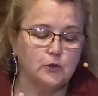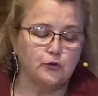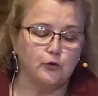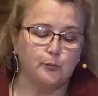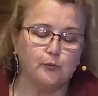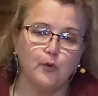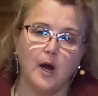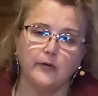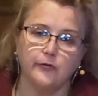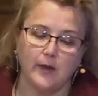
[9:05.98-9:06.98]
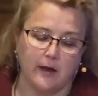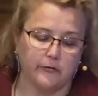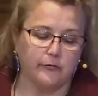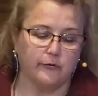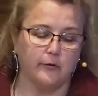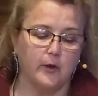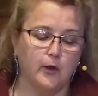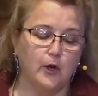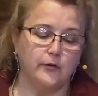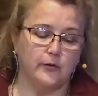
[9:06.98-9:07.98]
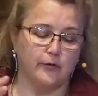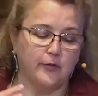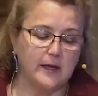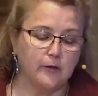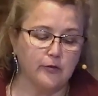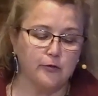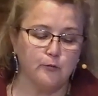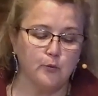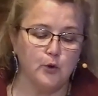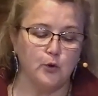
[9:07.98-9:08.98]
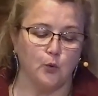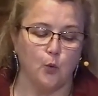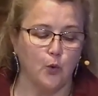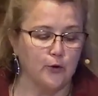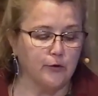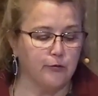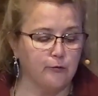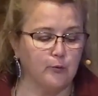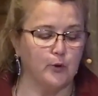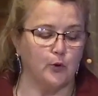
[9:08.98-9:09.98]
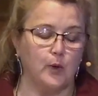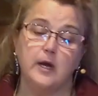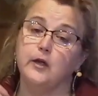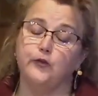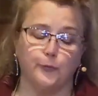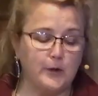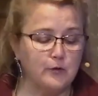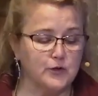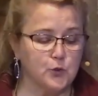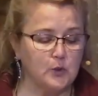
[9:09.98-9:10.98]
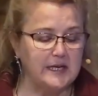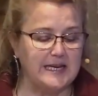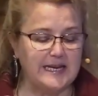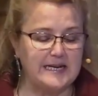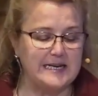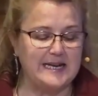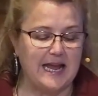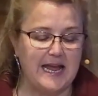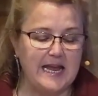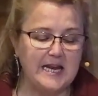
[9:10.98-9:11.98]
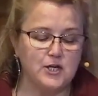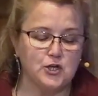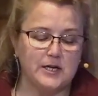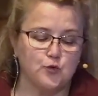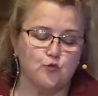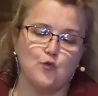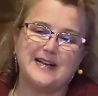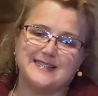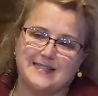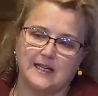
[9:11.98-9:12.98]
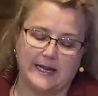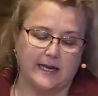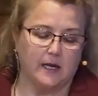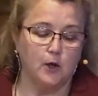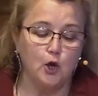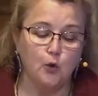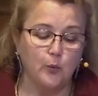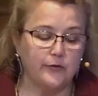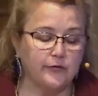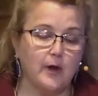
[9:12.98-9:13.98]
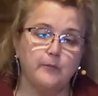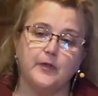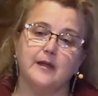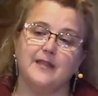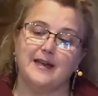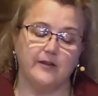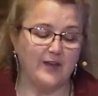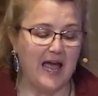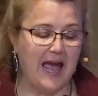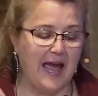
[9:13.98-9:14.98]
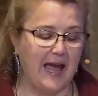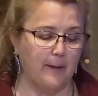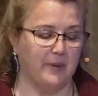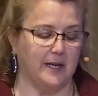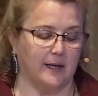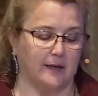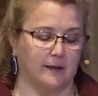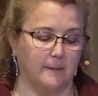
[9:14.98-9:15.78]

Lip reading: to process, to think through, work through, spiritually engage in wrestling with something that is happening.